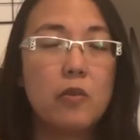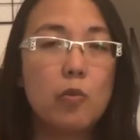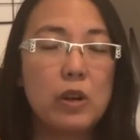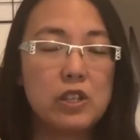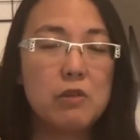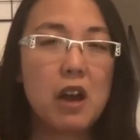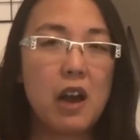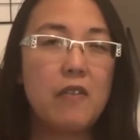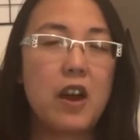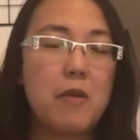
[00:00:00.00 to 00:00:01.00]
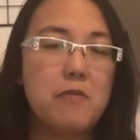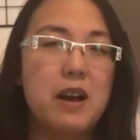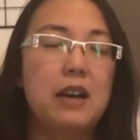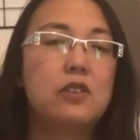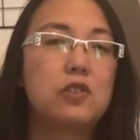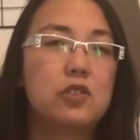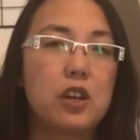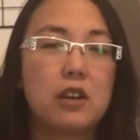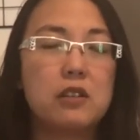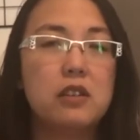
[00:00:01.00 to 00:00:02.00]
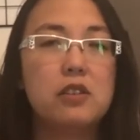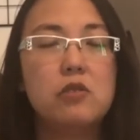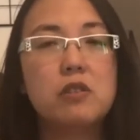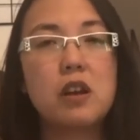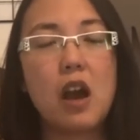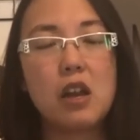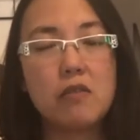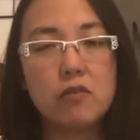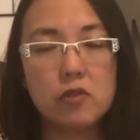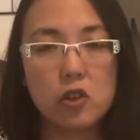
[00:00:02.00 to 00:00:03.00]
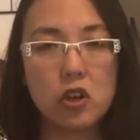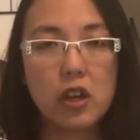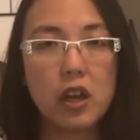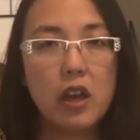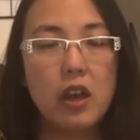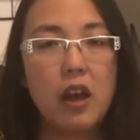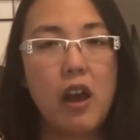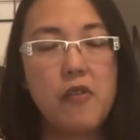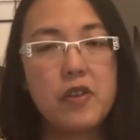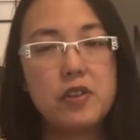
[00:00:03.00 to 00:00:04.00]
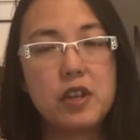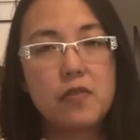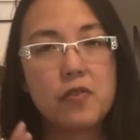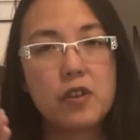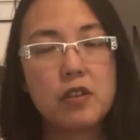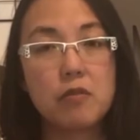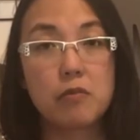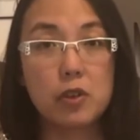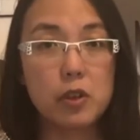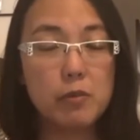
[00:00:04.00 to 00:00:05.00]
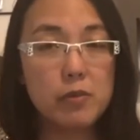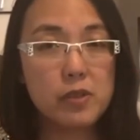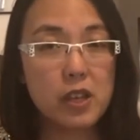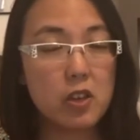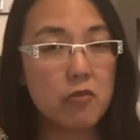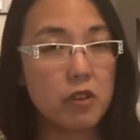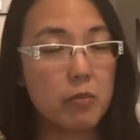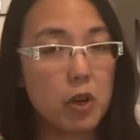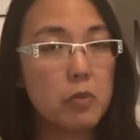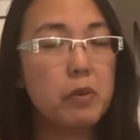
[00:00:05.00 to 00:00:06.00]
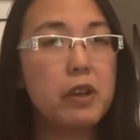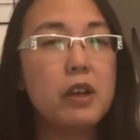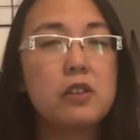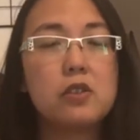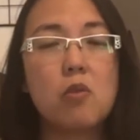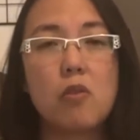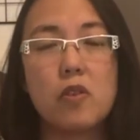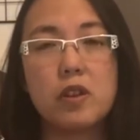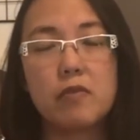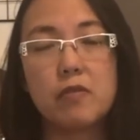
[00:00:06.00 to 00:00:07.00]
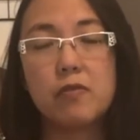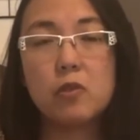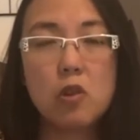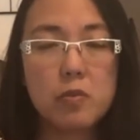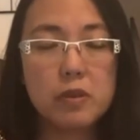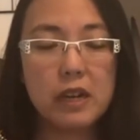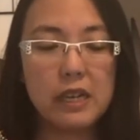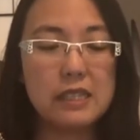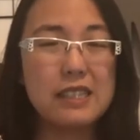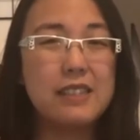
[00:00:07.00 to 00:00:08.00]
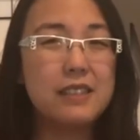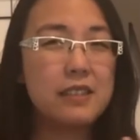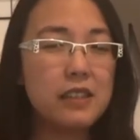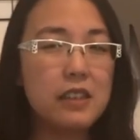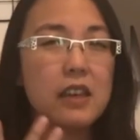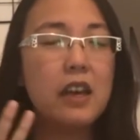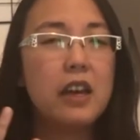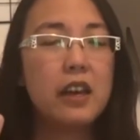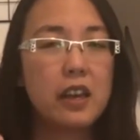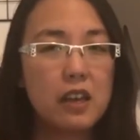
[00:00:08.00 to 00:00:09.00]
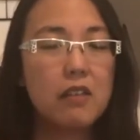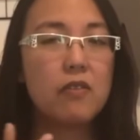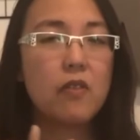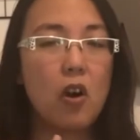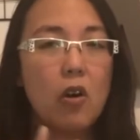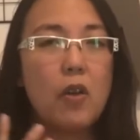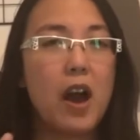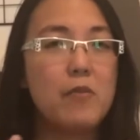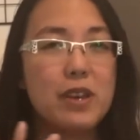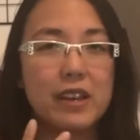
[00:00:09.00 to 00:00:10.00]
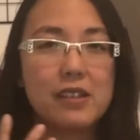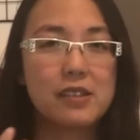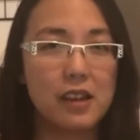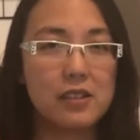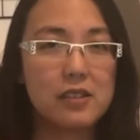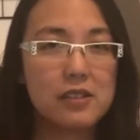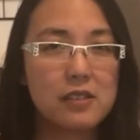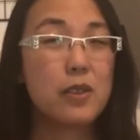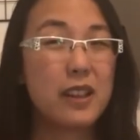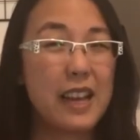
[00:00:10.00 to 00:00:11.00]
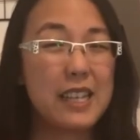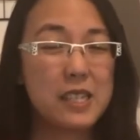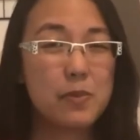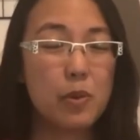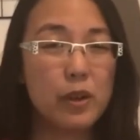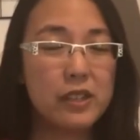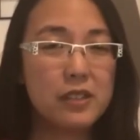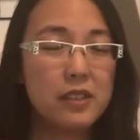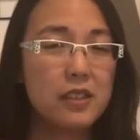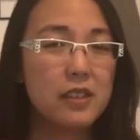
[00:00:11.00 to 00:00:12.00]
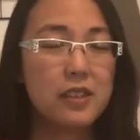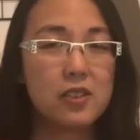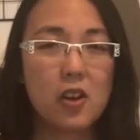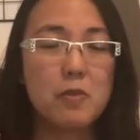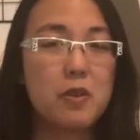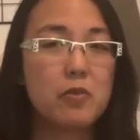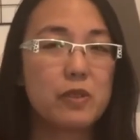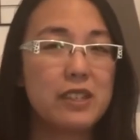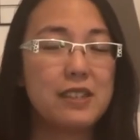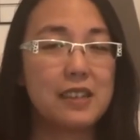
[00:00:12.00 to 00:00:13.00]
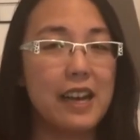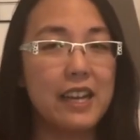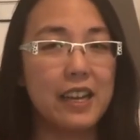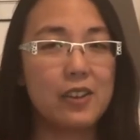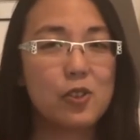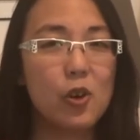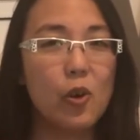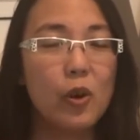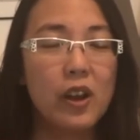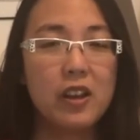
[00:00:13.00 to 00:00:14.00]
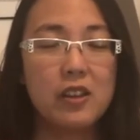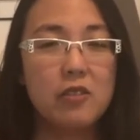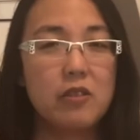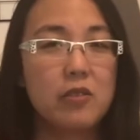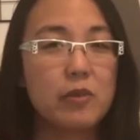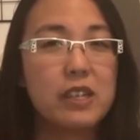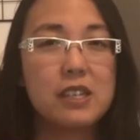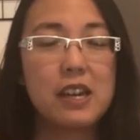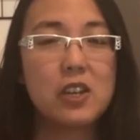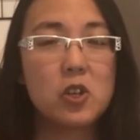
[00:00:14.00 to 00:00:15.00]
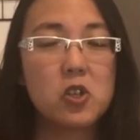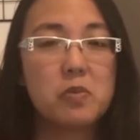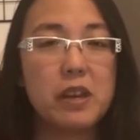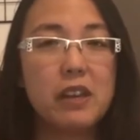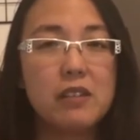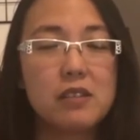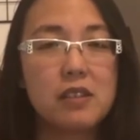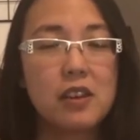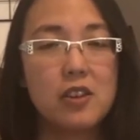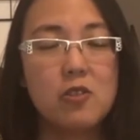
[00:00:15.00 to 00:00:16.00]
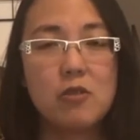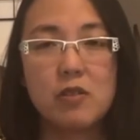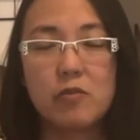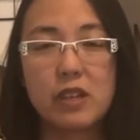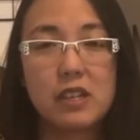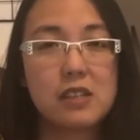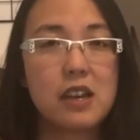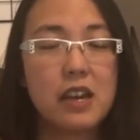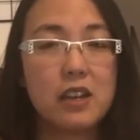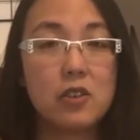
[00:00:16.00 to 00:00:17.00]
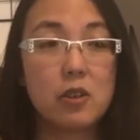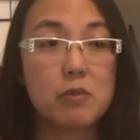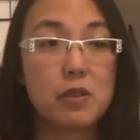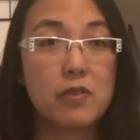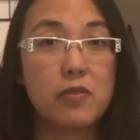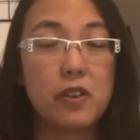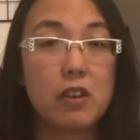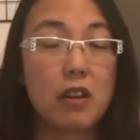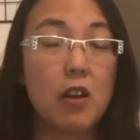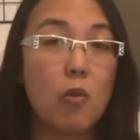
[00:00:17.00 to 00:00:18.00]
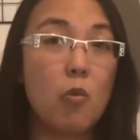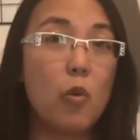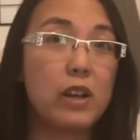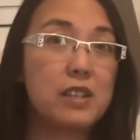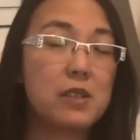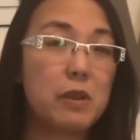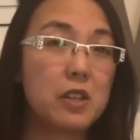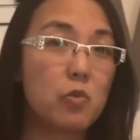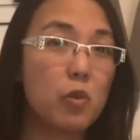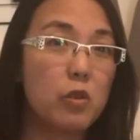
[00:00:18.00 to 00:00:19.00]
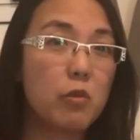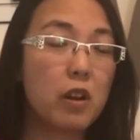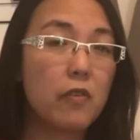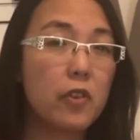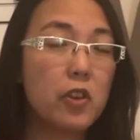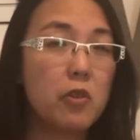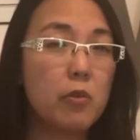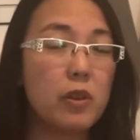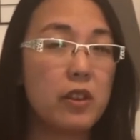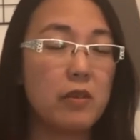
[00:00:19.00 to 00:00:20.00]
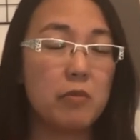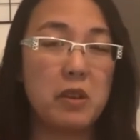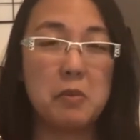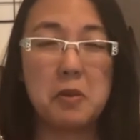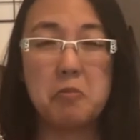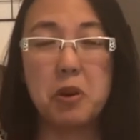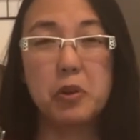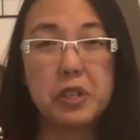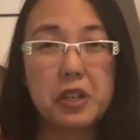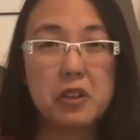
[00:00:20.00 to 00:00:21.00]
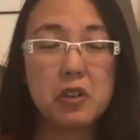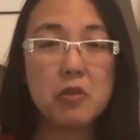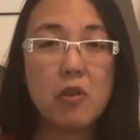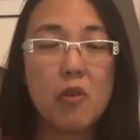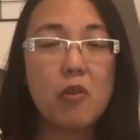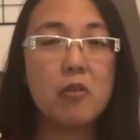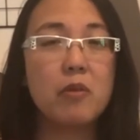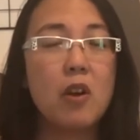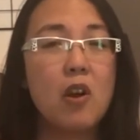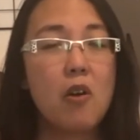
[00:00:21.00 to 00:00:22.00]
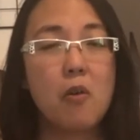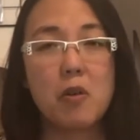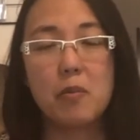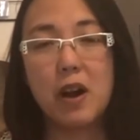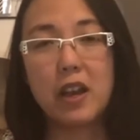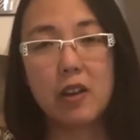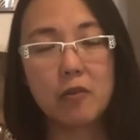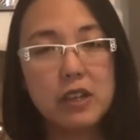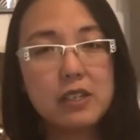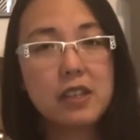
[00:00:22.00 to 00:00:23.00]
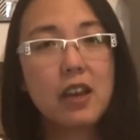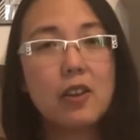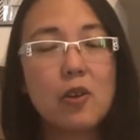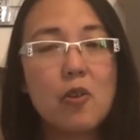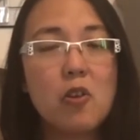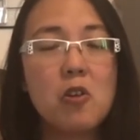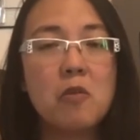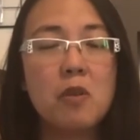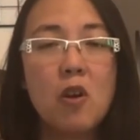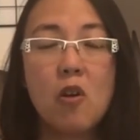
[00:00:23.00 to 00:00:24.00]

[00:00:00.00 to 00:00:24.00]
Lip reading: once you have that master checklist, you can kind of look at the different rooms that you've repurposed or the different floor plans and see if all that makes sense. So the last point, it's all about redesigning. So you can redesign your space. You can redesign in terms of figuring out what space would work for you, with it maybe building a new home or buying a resale home